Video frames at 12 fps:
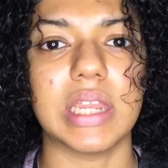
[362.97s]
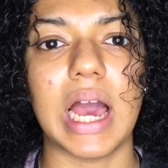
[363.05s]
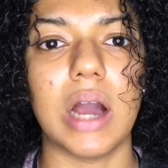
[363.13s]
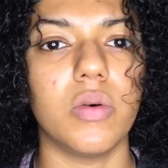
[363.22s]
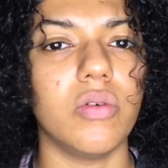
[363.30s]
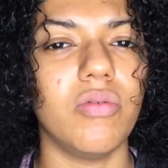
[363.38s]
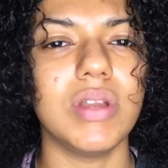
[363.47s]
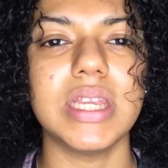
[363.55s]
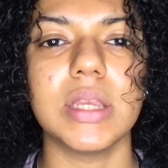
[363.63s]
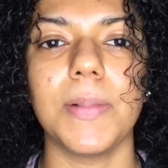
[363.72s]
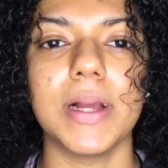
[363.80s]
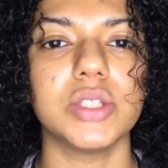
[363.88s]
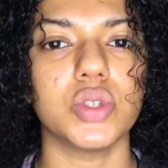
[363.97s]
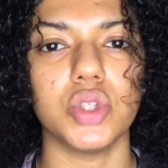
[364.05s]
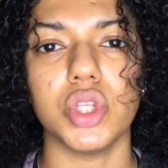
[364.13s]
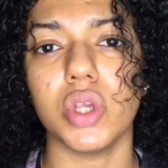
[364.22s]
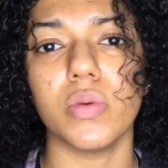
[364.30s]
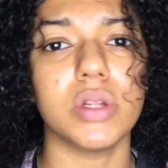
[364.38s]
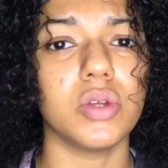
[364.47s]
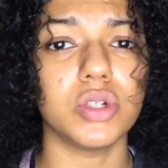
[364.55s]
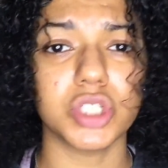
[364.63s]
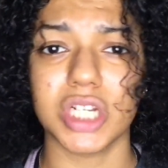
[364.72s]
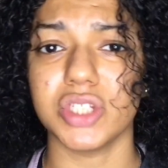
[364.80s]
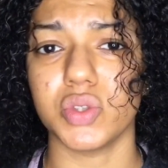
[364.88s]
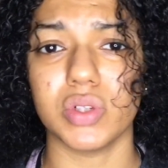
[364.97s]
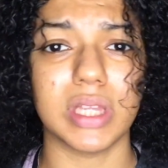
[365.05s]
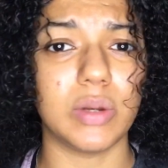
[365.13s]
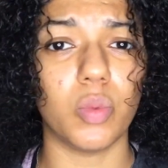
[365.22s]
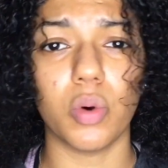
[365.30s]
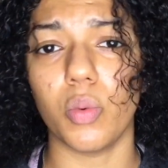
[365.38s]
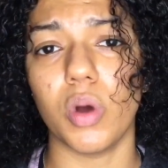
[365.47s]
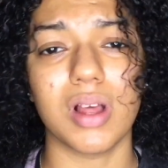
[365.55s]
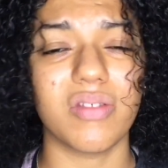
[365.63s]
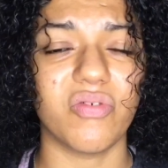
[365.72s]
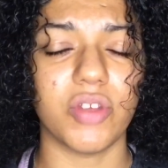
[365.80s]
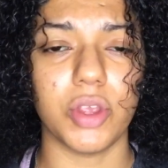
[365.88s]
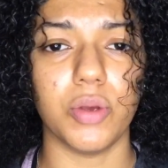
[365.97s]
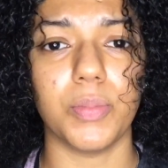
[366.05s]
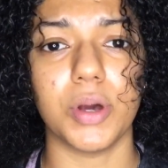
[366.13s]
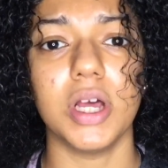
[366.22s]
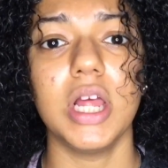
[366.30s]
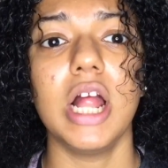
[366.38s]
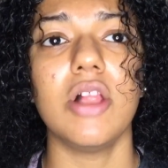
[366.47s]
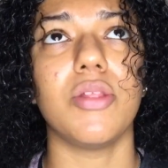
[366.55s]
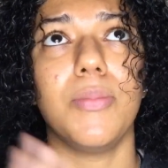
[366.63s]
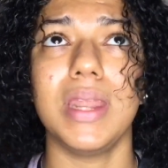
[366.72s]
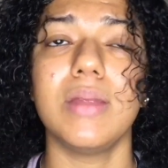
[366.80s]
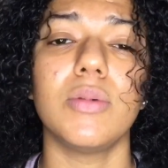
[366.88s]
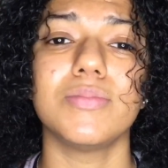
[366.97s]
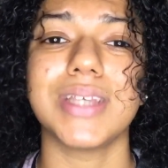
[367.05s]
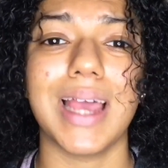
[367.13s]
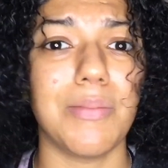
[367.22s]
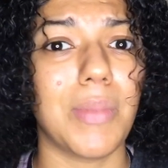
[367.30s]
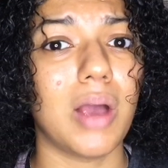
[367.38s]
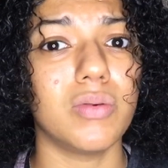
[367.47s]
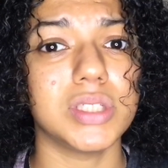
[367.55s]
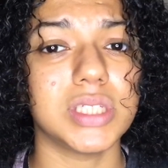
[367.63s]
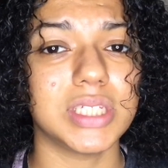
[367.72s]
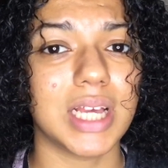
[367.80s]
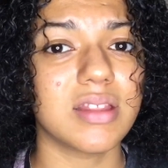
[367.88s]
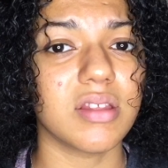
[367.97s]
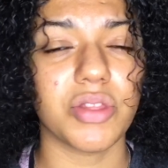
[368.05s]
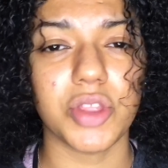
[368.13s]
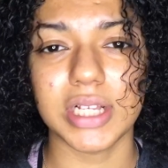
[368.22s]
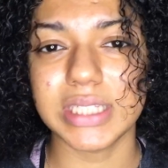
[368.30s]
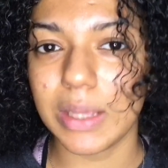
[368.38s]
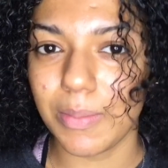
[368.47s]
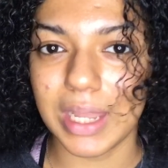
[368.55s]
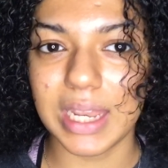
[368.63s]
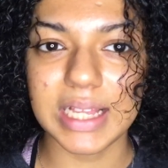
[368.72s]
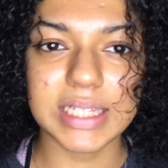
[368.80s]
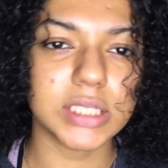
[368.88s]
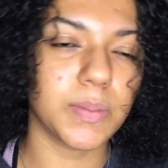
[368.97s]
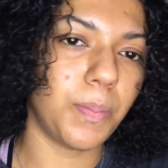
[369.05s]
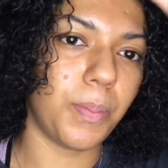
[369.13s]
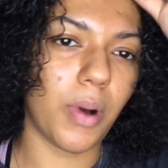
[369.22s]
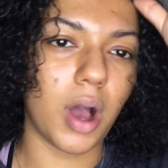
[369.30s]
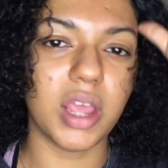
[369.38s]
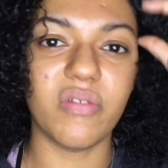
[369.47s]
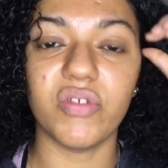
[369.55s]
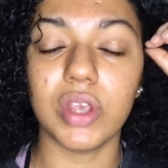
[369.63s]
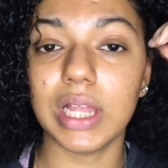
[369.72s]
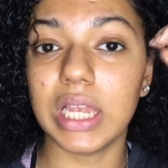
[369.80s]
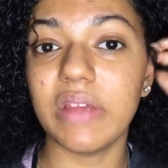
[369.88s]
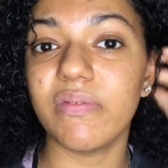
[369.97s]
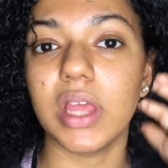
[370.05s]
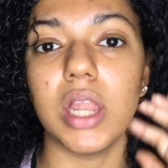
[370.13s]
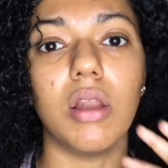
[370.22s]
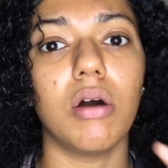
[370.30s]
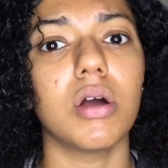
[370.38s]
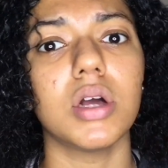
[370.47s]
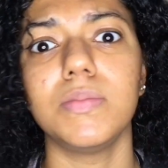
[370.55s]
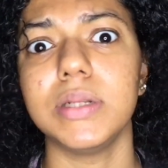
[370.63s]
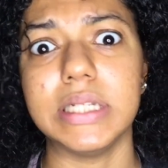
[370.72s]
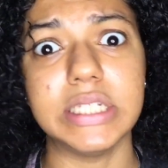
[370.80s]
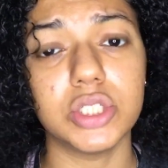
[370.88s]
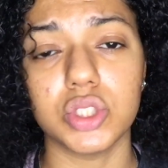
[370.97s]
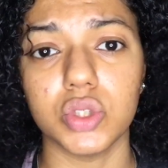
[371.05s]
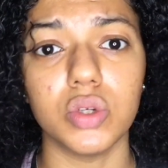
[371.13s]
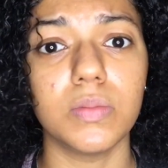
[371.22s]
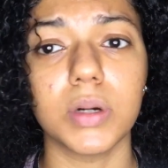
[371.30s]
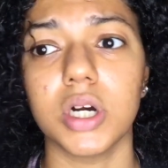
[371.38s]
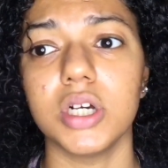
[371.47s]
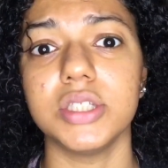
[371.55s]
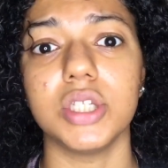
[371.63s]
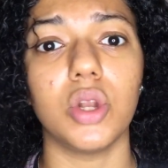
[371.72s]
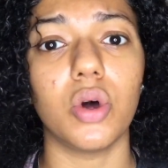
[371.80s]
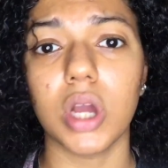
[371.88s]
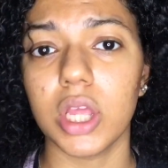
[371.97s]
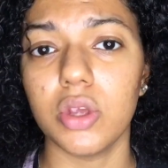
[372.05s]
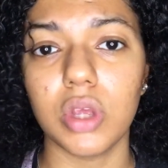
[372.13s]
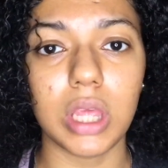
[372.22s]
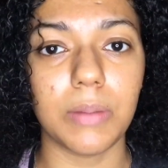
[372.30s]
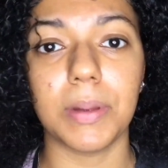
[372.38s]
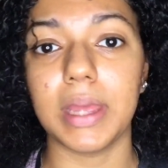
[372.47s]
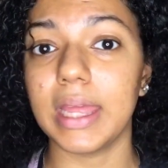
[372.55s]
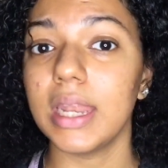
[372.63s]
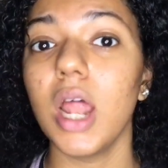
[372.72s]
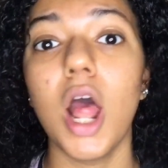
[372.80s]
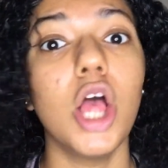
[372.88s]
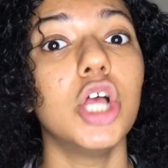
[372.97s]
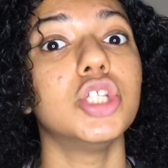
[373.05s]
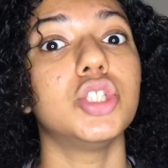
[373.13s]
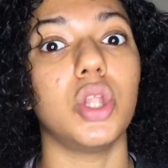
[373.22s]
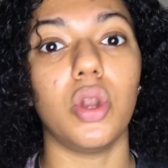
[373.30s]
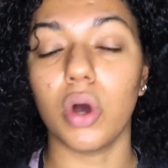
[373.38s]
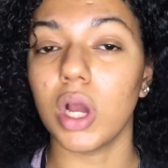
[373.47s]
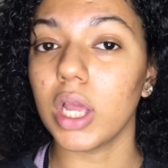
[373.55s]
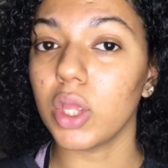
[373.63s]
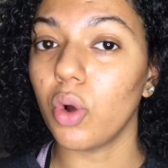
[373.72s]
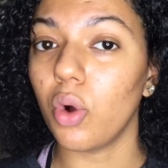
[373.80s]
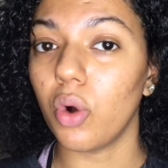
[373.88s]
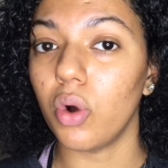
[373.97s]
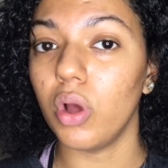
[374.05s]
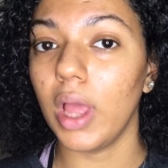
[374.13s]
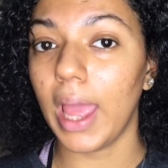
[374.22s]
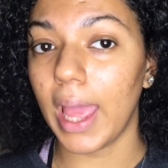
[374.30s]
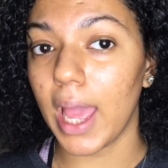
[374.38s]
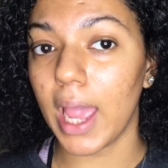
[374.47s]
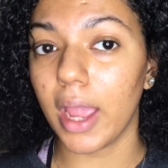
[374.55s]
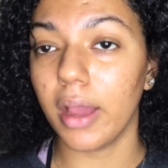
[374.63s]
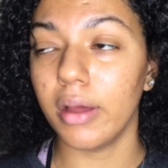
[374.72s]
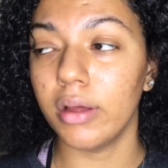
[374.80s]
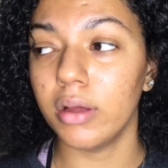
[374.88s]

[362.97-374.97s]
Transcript: an hour. It really depends on you and your schedule and what works for you, but the minimum time I would suggest is 30 minutes. But if you can leave it in longer, please do, because the longer you keep it in, the longer your hair